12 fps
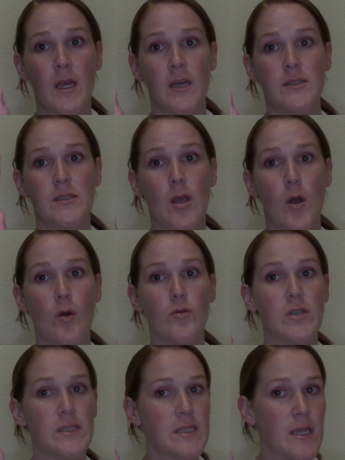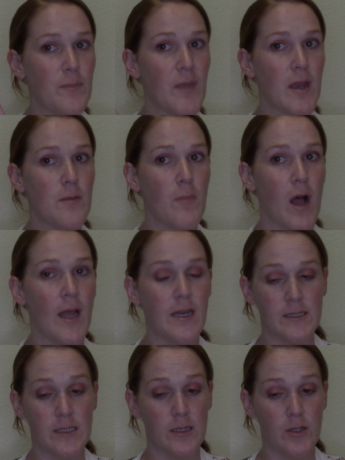So just keep that in mind.
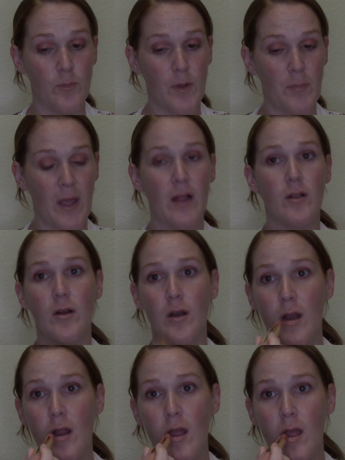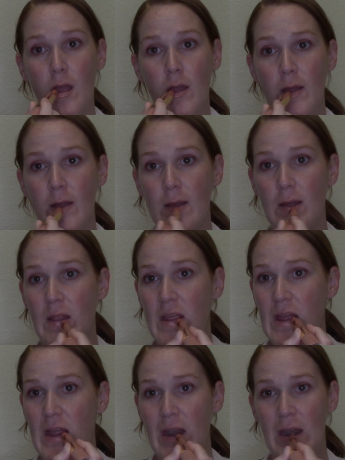It's a little bit paler
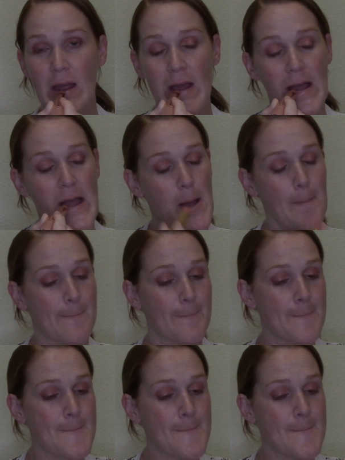than I